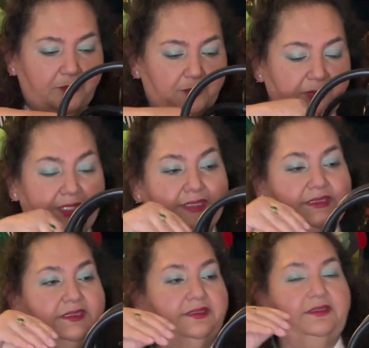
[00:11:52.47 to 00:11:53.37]
but
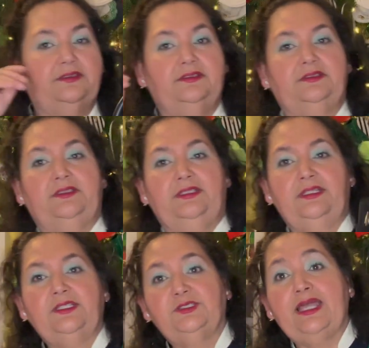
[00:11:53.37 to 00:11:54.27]

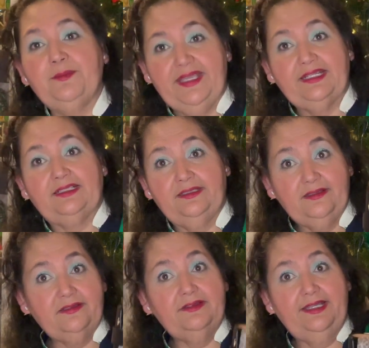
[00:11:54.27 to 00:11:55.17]
so that made it a
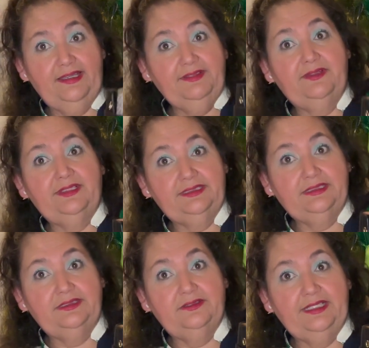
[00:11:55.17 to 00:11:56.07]
little heavy. It was a
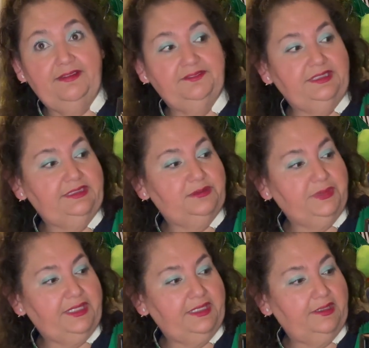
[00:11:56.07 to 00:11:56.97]
little hefty to
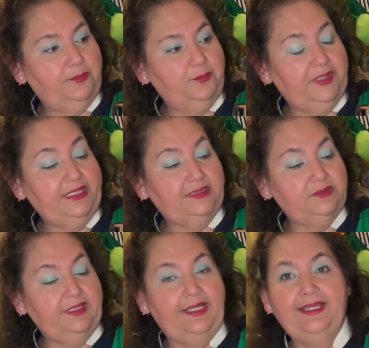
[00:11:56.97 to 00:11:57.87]
pick it up, but that's
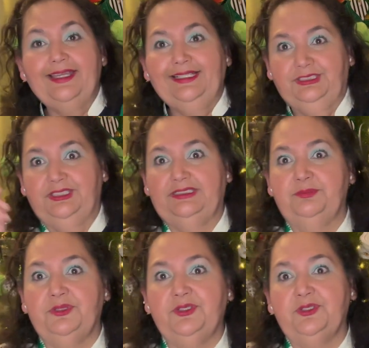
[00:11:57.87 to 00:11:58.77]
okay. She's
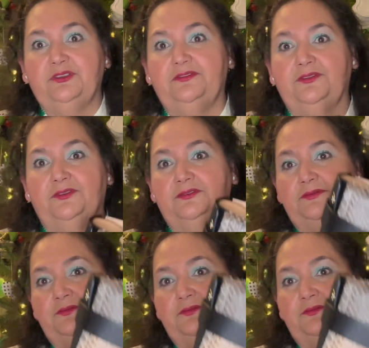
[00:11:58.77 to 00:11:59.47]
beautiful.